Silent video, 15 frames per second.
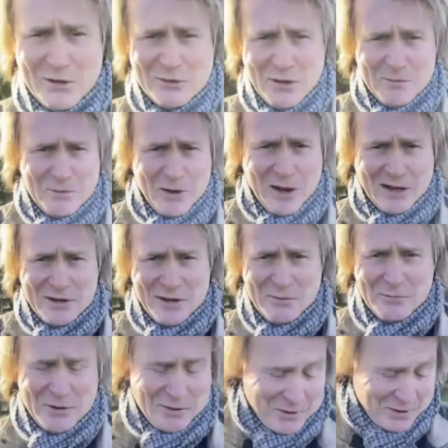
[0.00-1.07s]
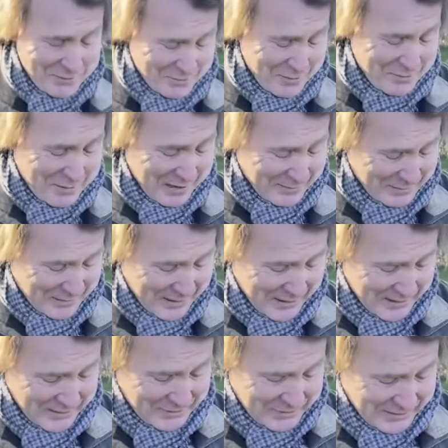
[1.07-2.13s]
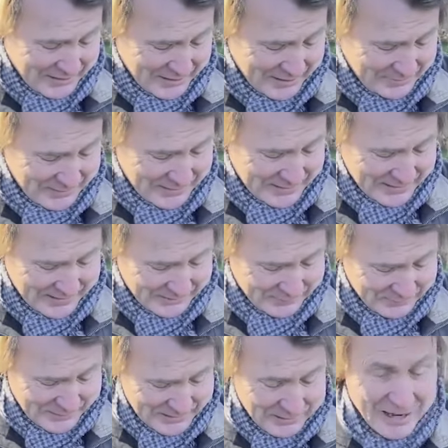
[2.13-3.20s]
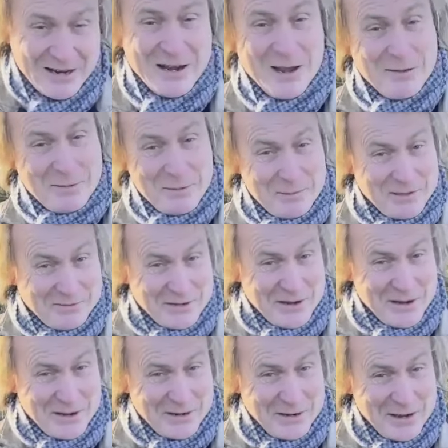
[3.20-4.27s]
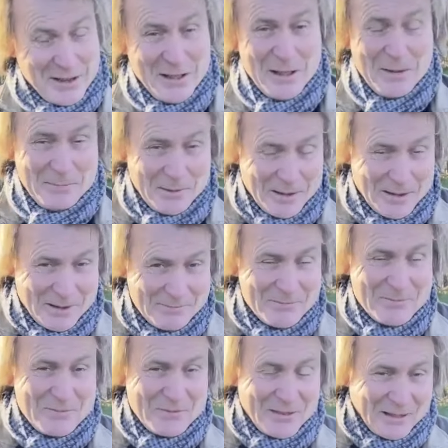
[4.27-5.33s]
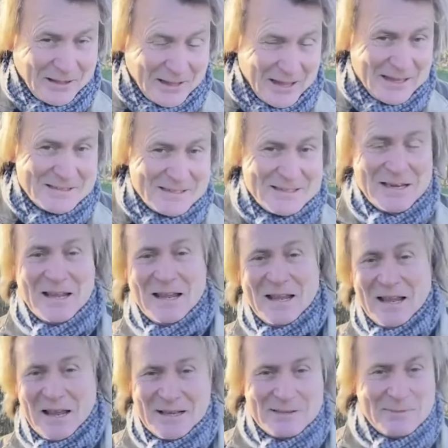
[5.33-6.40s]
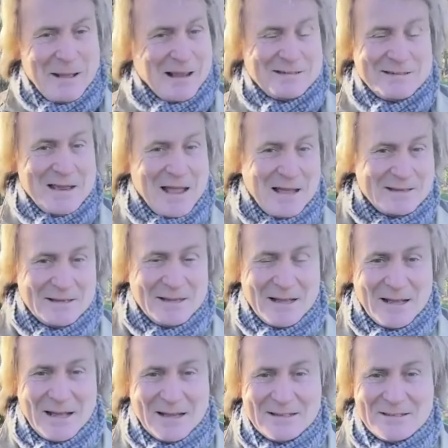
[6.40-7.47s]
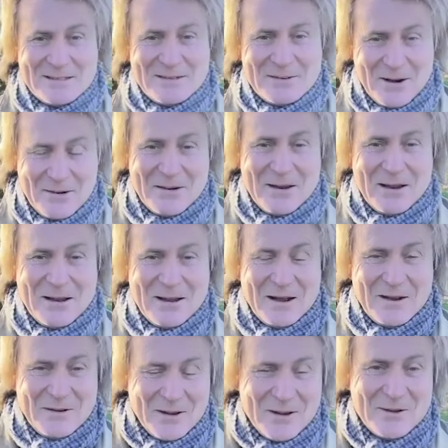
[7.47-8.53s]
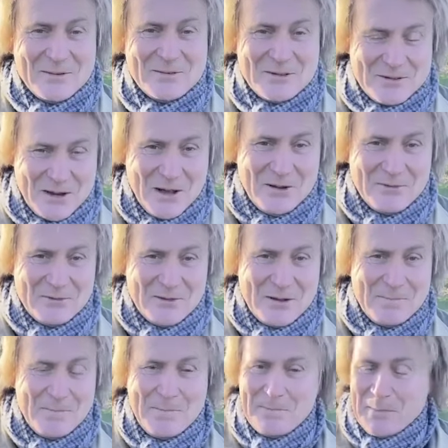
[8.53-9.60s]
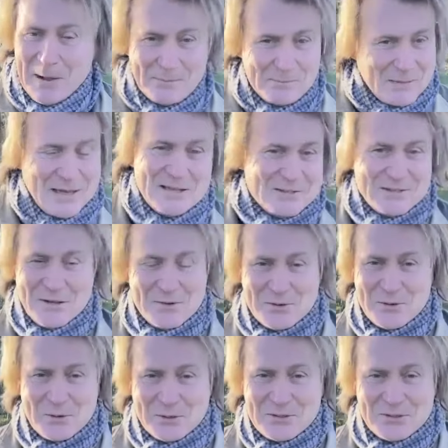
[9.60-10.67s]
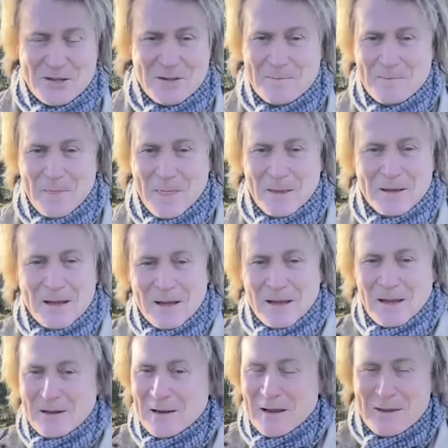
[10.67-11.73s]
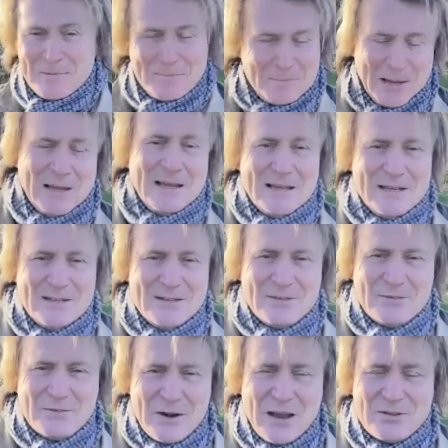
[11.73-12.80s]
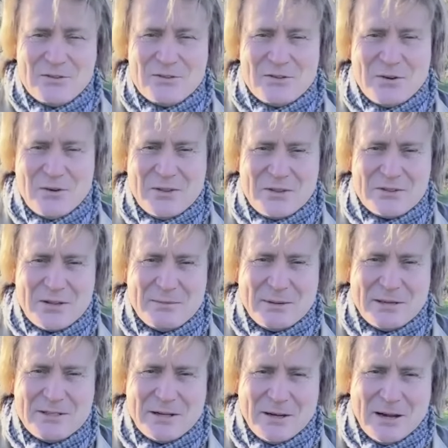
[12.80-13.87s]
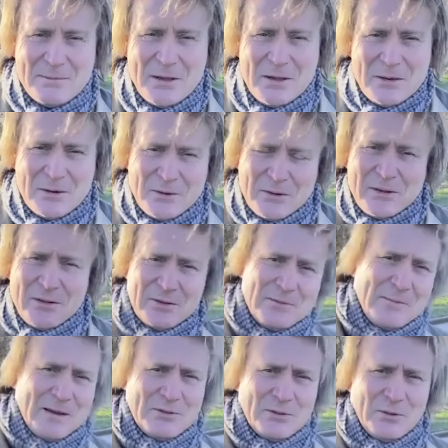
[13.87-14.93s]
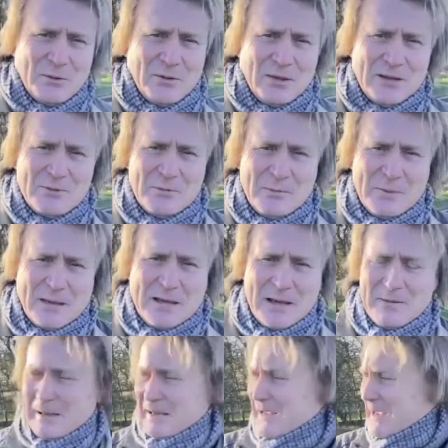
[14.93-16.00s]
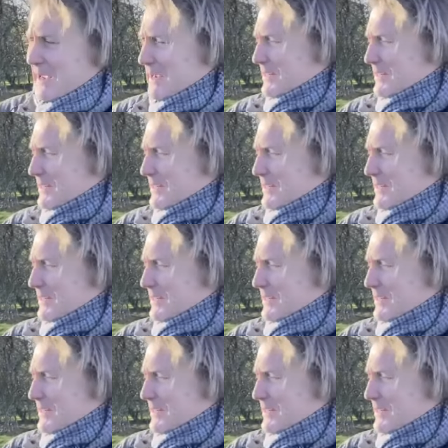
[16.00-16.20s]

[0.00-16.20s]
knows that I'm cracking on with the grow your own area. She gave me that as well. I know I'm a bit of a nana, but for the kids, it's mad dad. And growing our own stuff, and pumpkins in autumn, and peas fresh during the summertime, all of those magical things will be coming